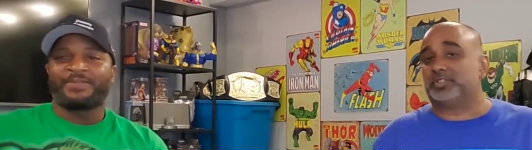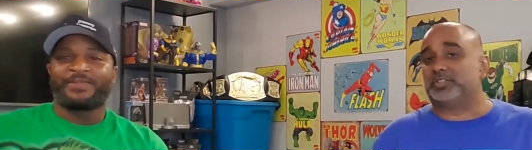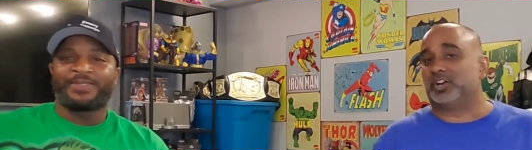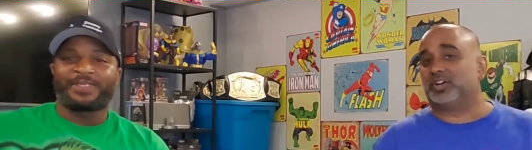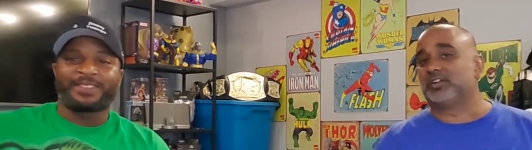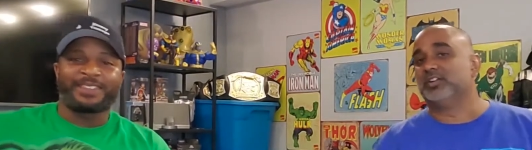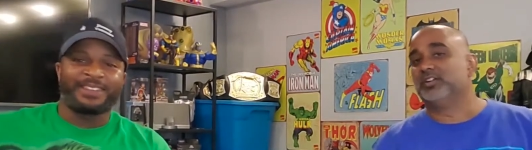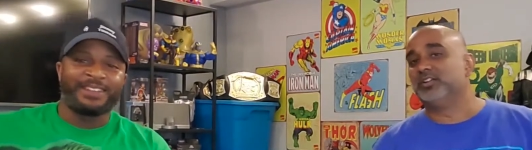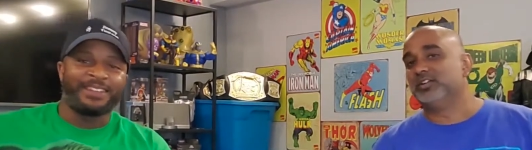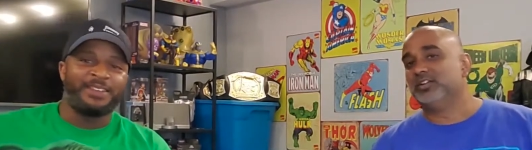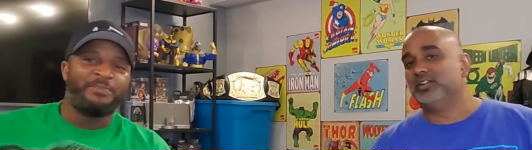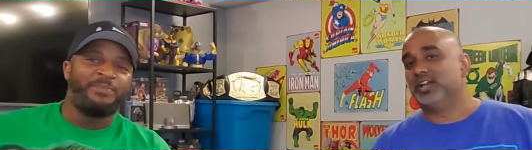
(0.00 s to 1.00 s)
Speaker 1: Stark.
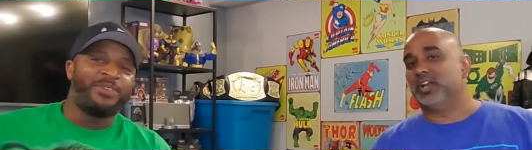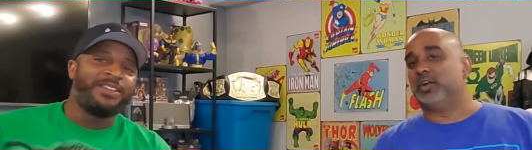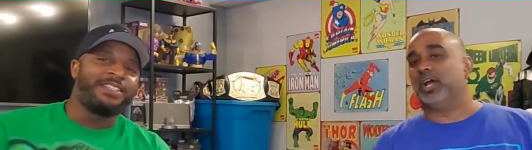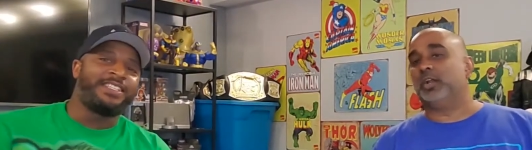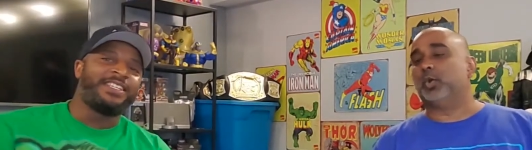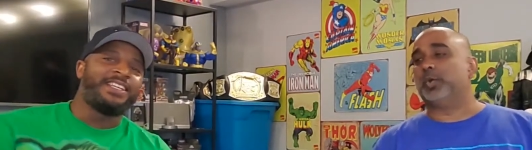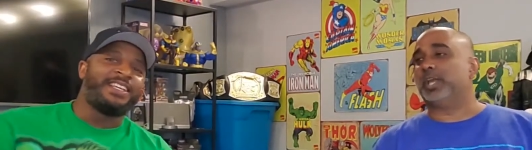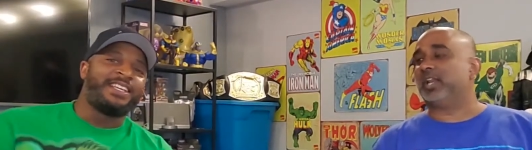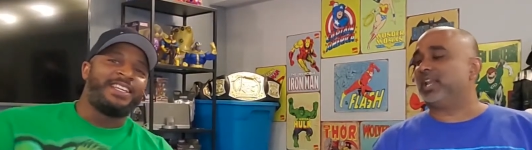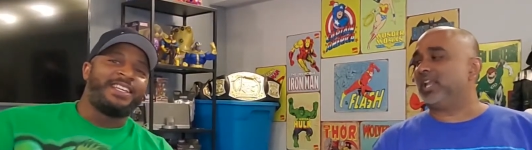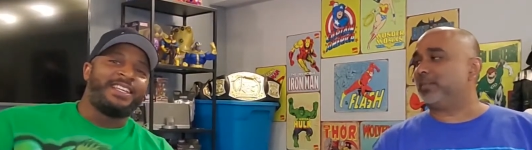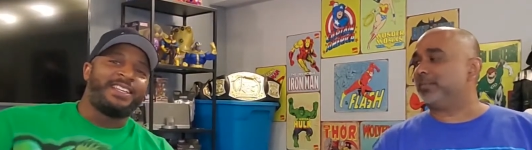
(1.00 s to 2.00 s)
I, his, I know he had a
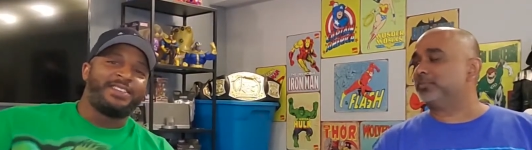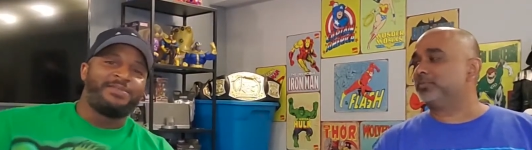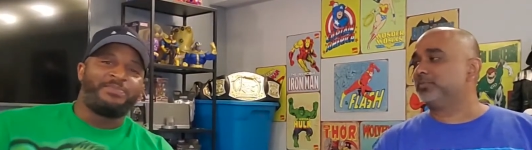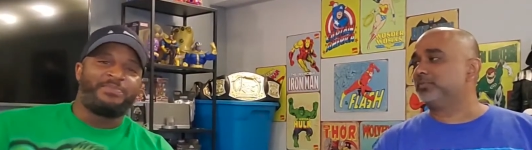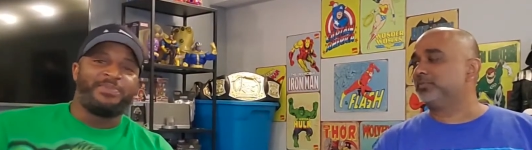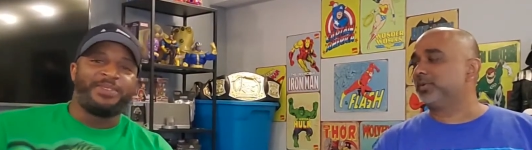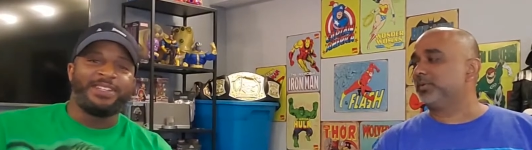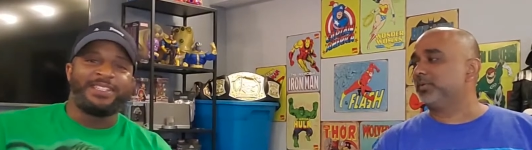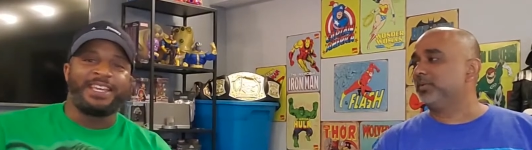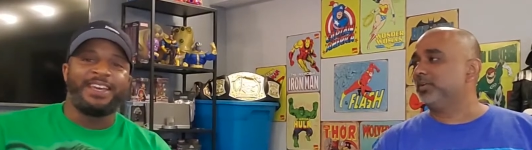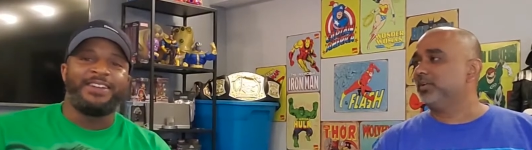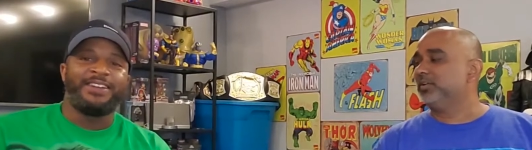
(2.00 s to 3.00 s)
name. Put his
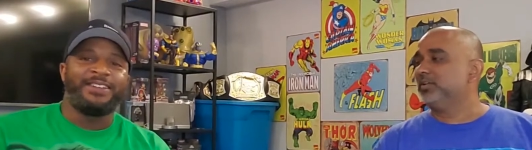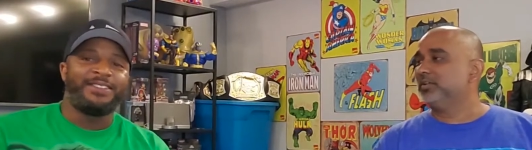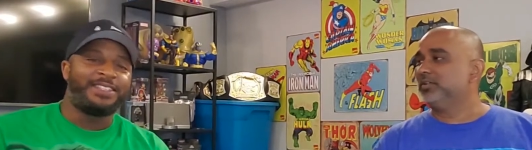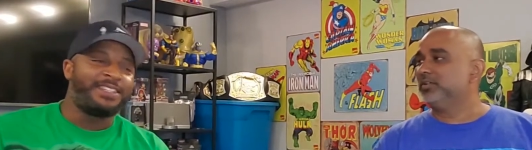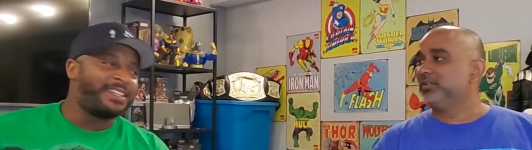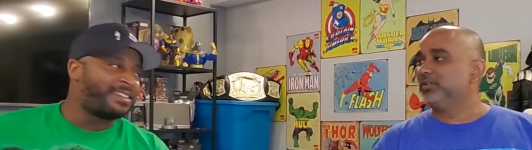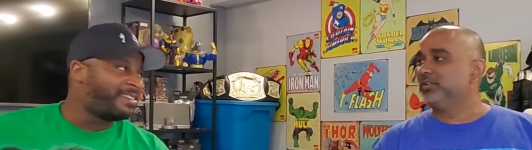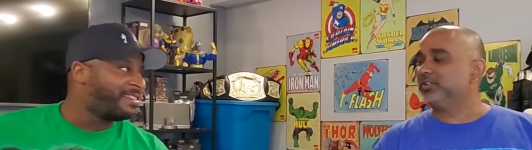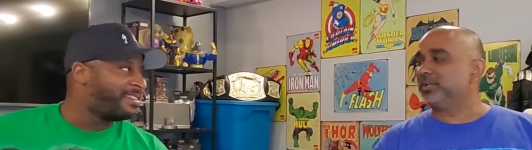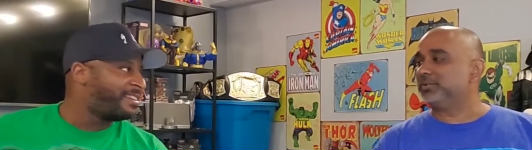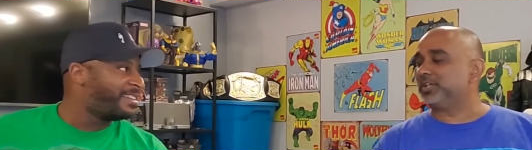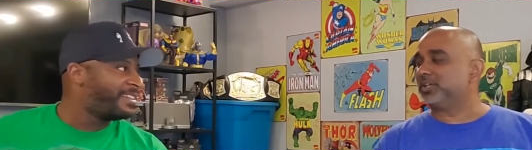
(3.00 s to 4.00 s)
head on a stick. His
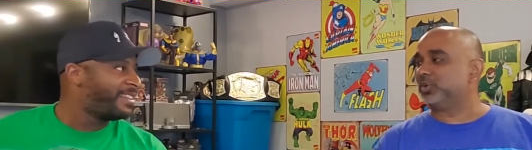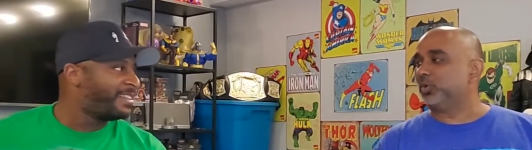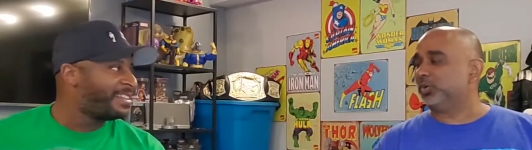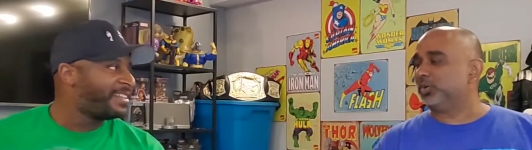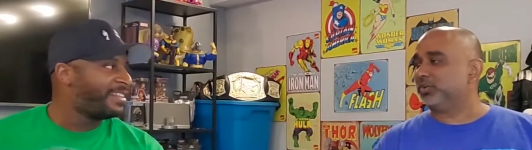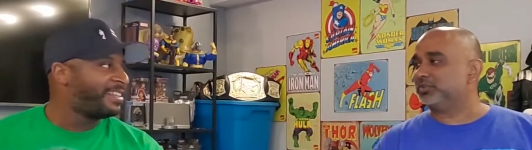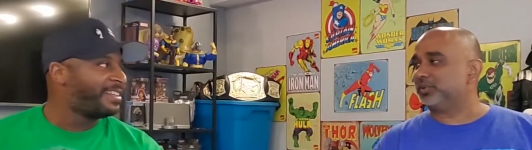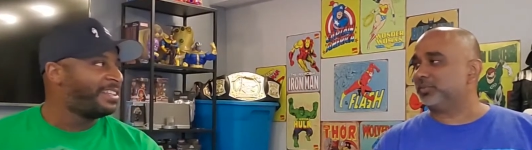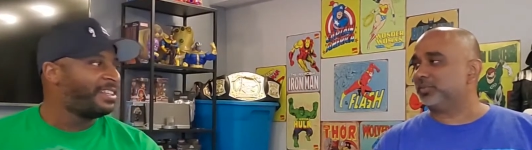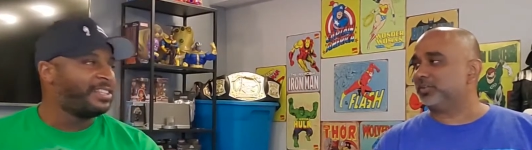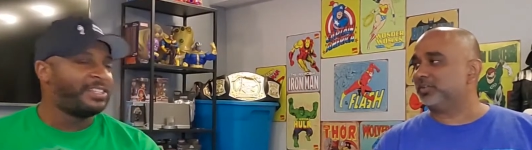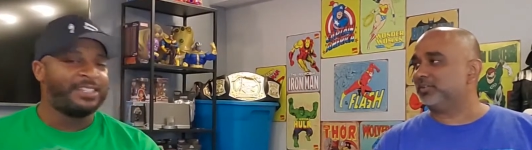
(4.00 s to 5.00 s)
name was like Tony or
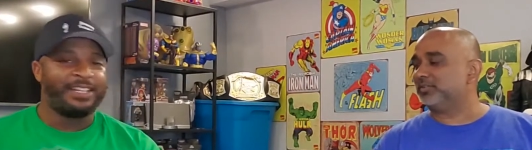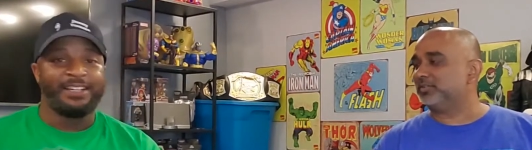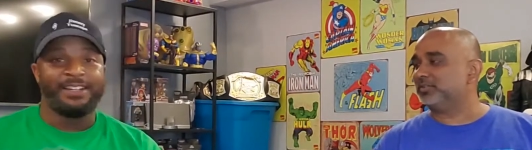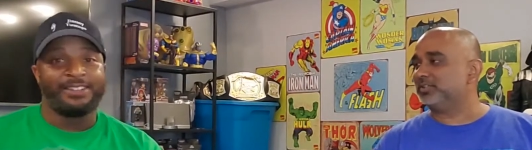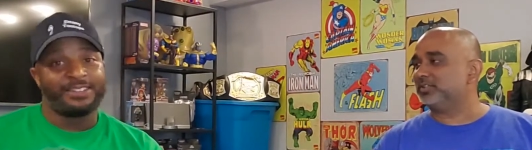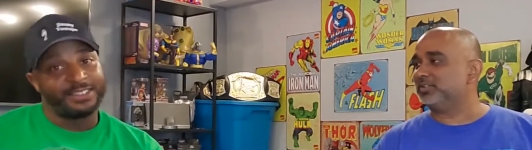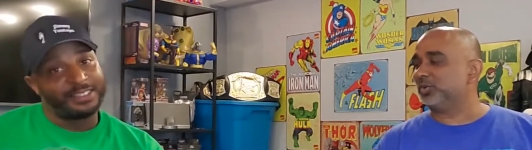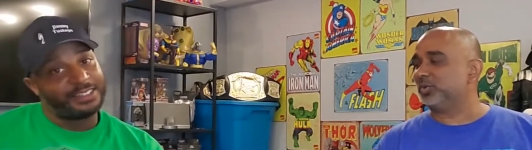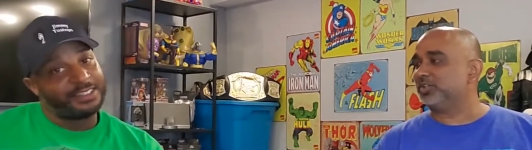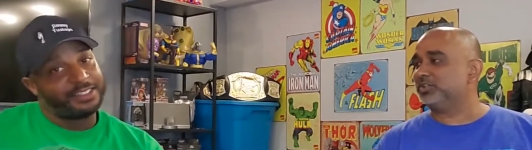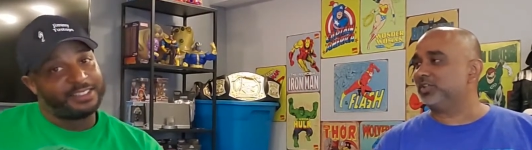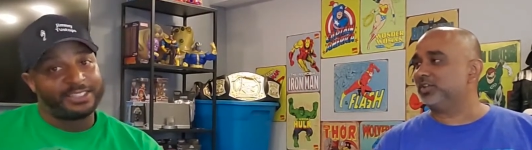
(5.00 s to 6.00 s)
something. Uh-huh.
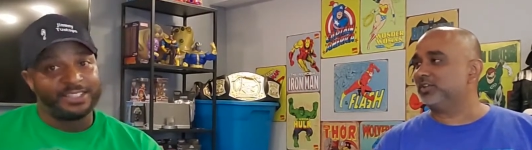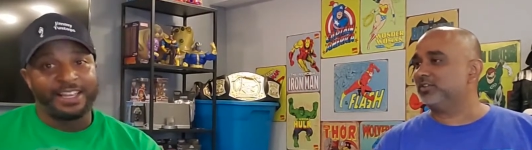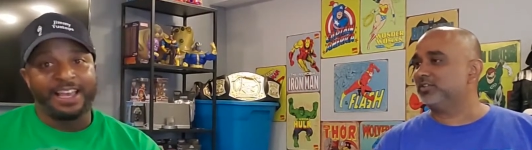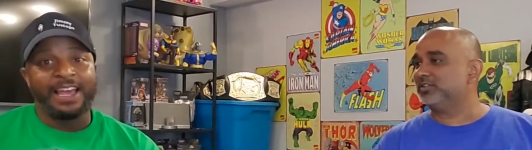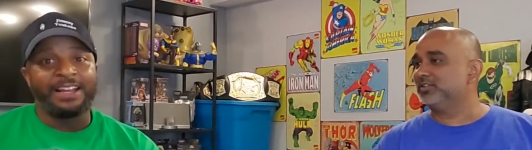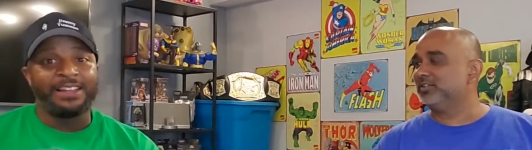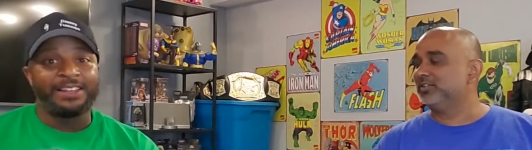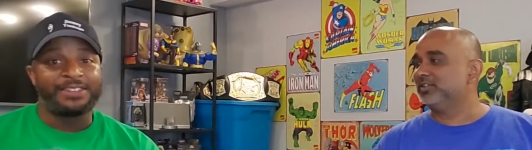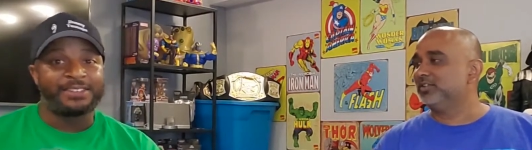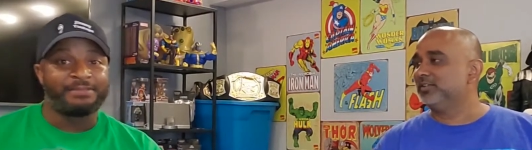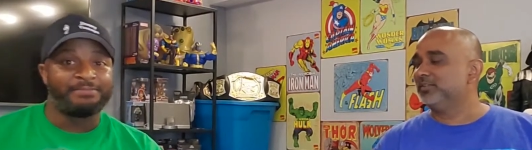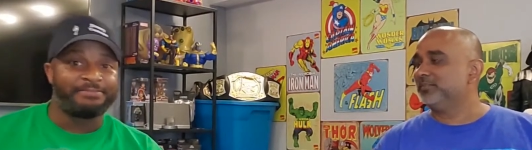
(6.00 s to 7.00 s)
Tony Stark.
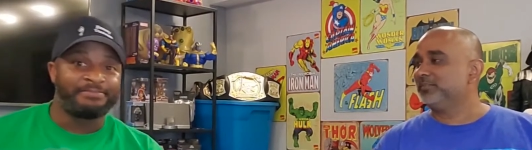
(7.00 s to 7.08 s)
Headless.